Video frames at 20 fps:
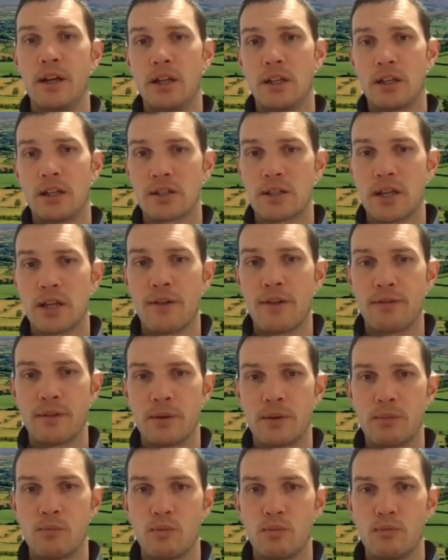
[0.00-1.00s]
there's
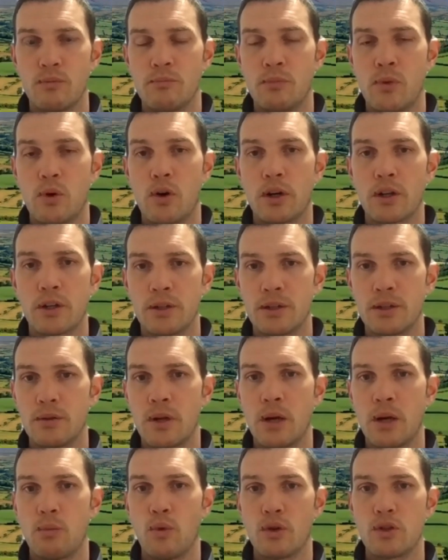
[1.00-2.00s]
often more than
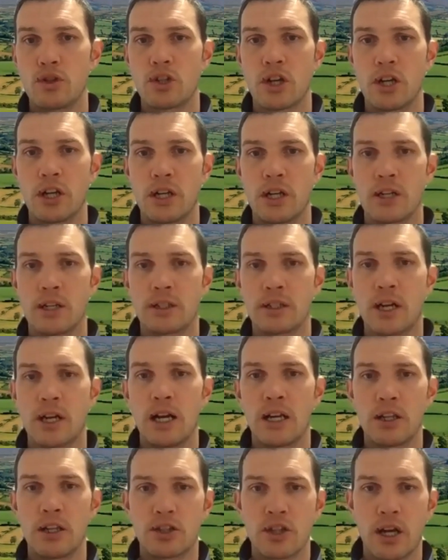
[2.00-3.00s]
one child in
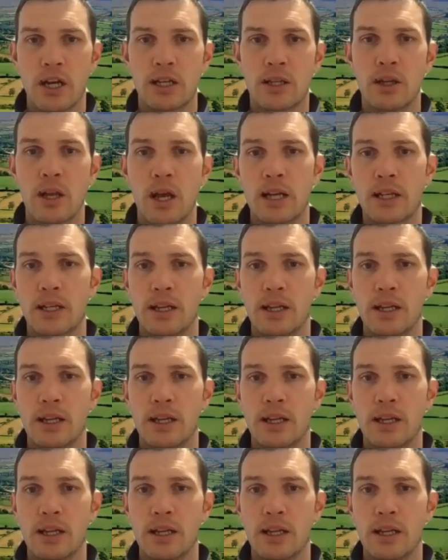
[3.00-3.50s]
college at, at